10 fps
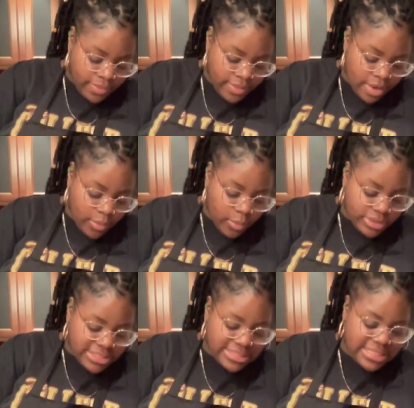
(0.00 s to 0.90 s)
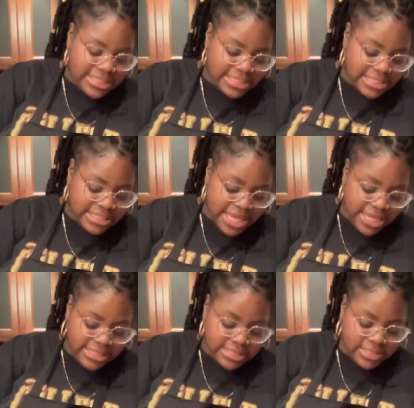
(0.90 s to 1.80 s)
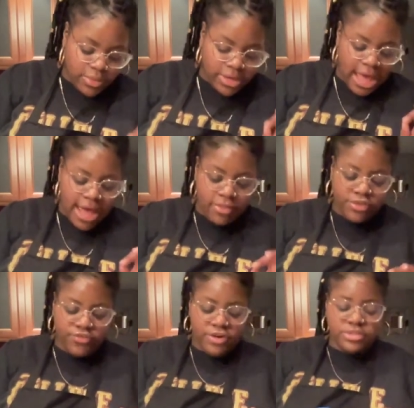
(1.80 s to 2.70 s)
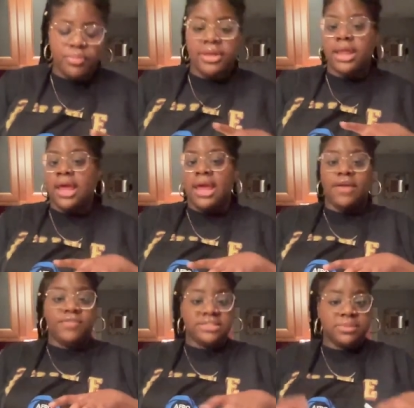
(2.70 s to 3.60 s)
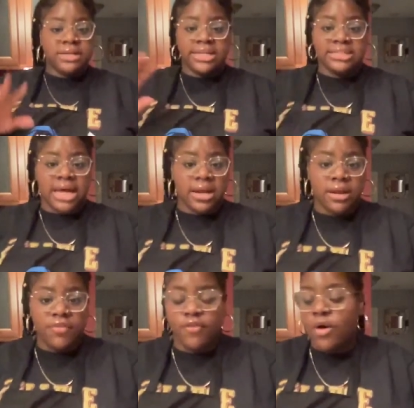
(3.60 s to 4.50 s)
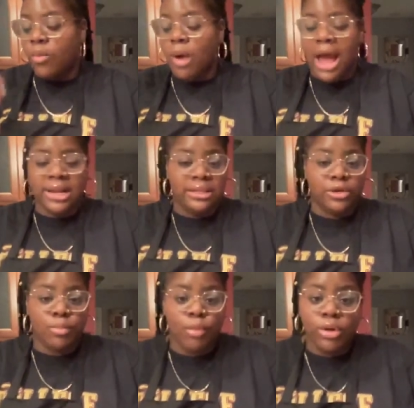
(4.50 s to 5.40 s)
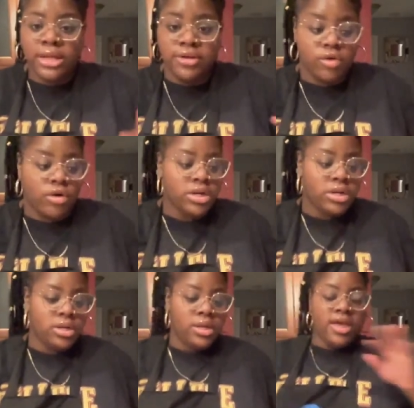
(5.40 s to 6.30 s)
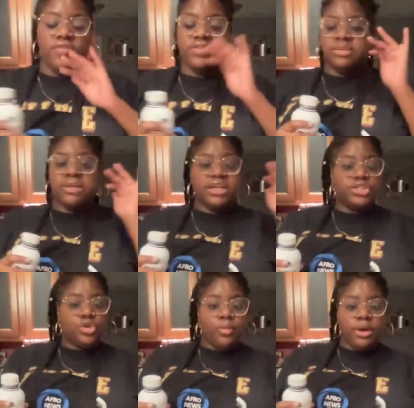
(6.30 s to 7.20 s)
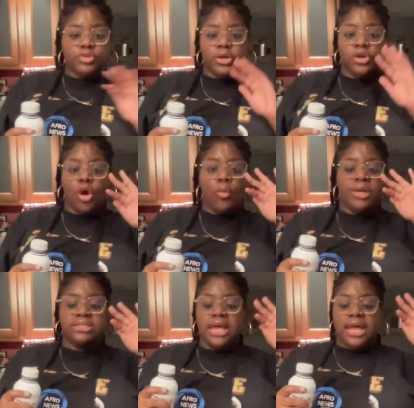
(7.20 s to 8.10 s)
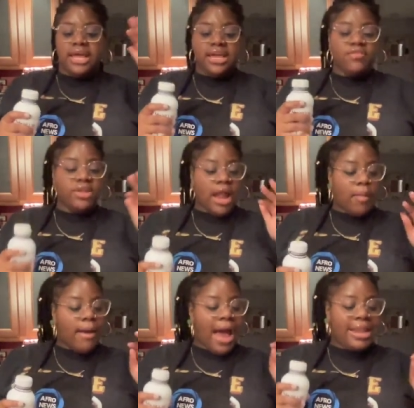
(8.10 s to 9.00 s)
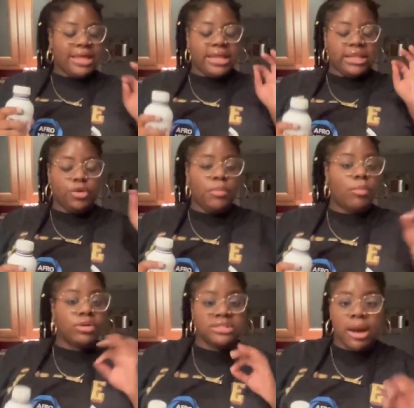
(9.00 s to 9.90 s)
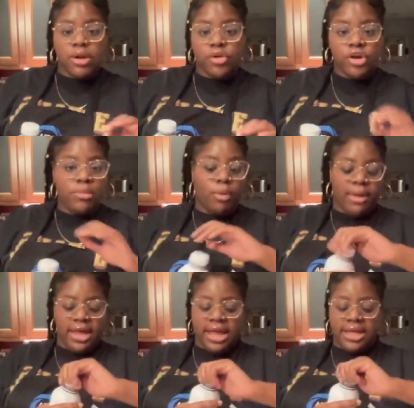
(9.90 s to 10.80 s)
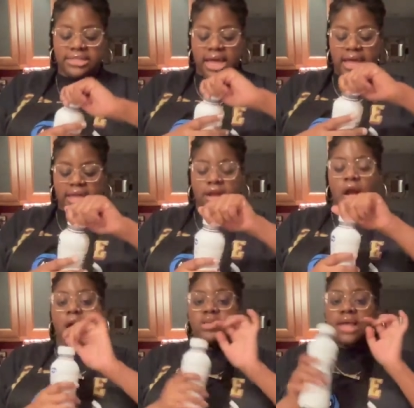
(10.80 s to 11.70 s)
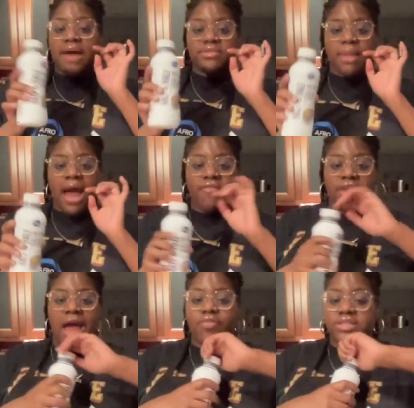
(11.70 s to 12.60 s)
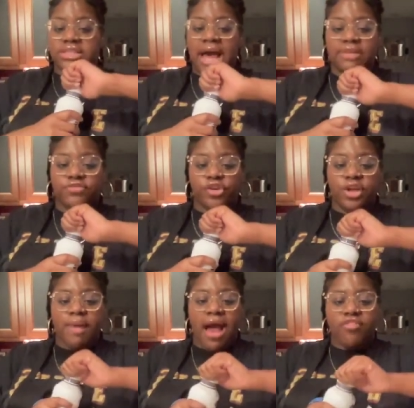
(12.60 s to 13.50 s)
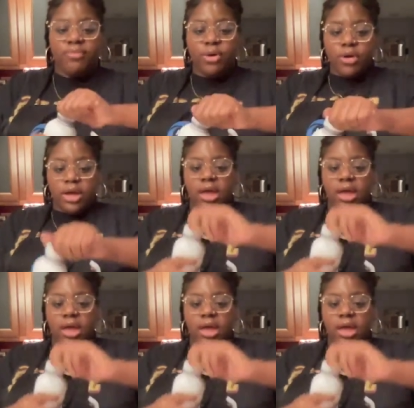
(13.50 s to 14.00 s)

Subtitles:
And we're going to season to taste. So we're going to add in this first bit. If it seems like it's not enough, we'll add in a little more later on. If it seems like it's too much, we can always even it out by adding in a little bit more sour cream or mayonnaise. Here I also have some half and half. This is half cream, half milk.